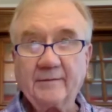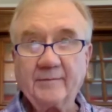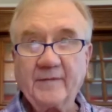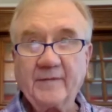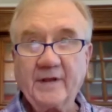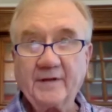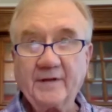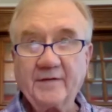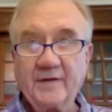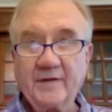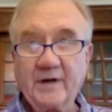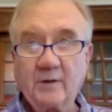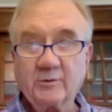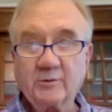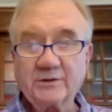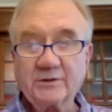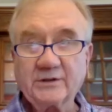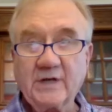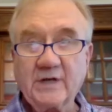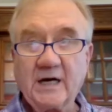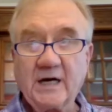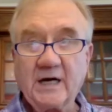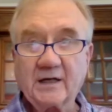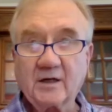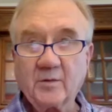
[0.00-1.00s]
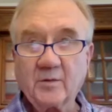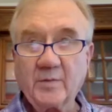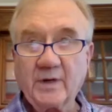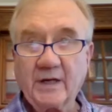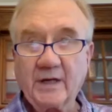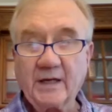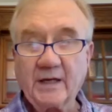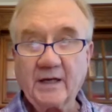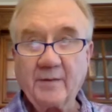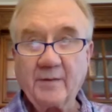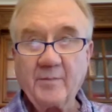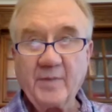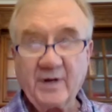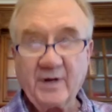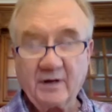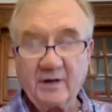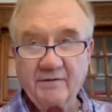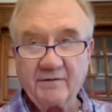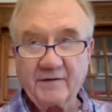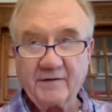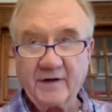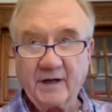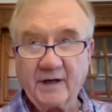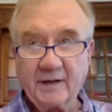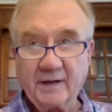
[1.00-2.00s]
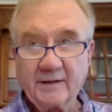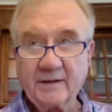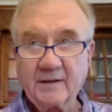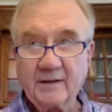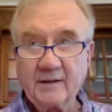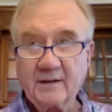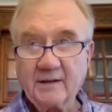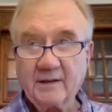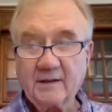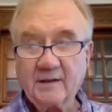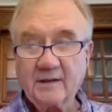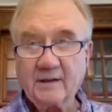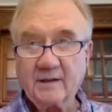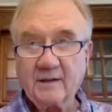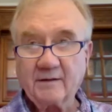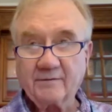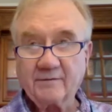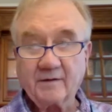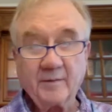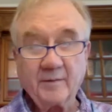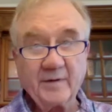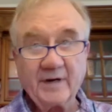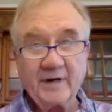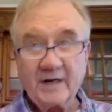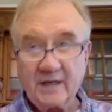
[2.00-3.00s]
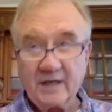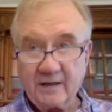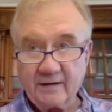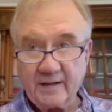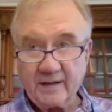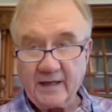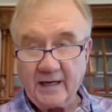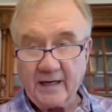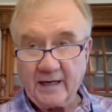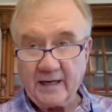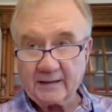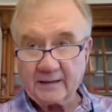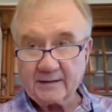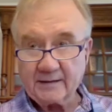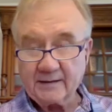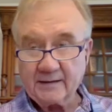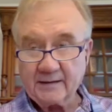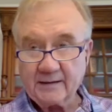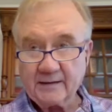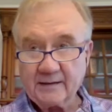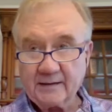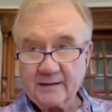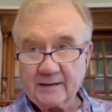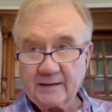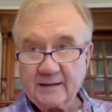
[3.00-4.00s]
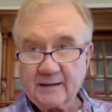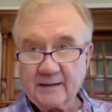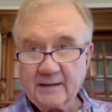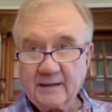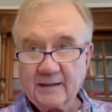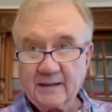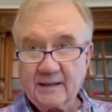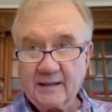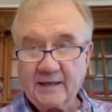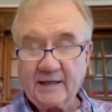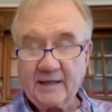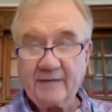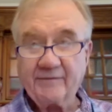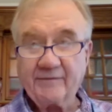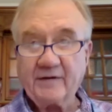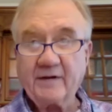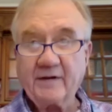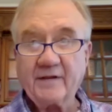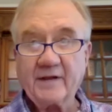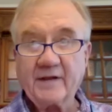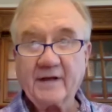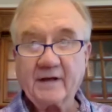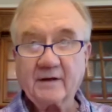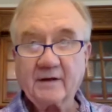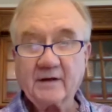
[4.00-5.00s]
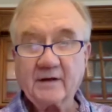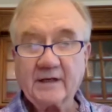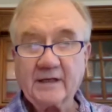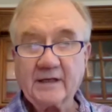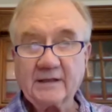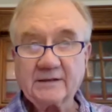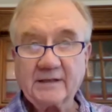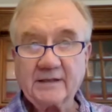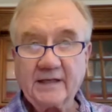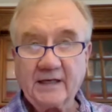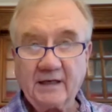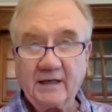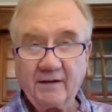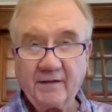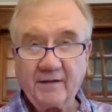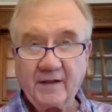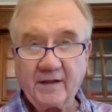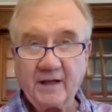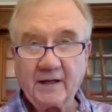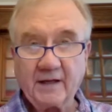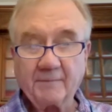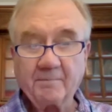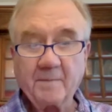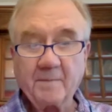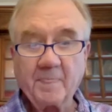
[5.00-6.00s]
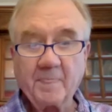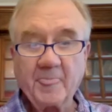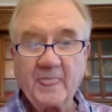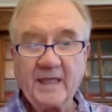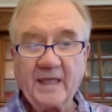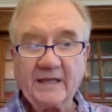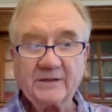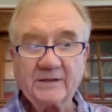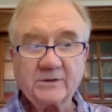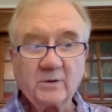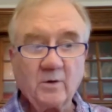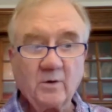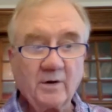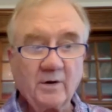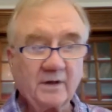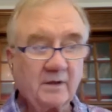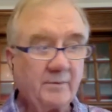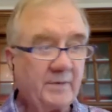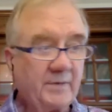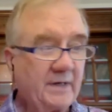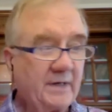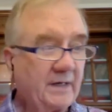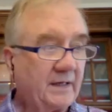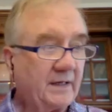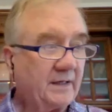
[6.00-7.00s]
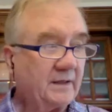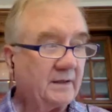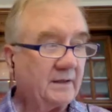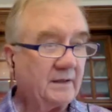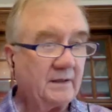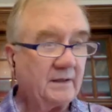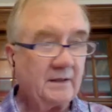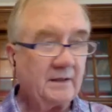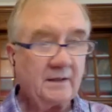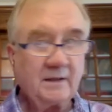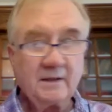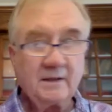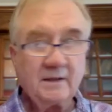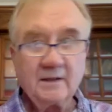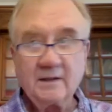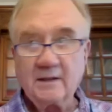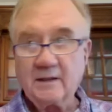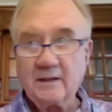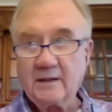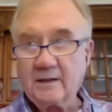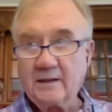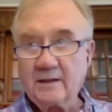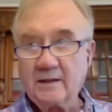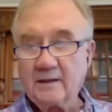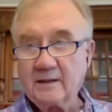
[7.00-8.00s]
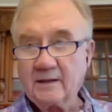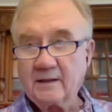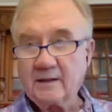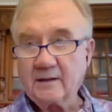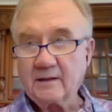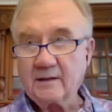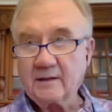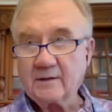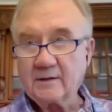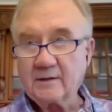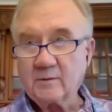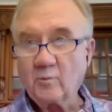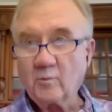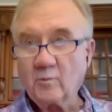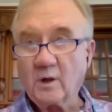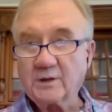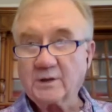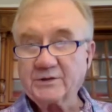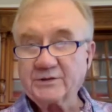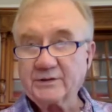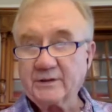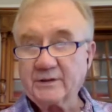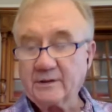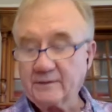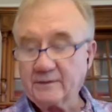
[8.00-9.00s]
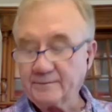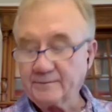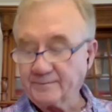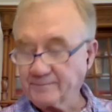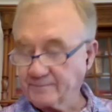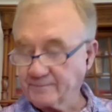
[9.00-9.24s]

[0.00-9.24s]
that there was not going to be any benefit from any of that. If anything, it's going to be worse,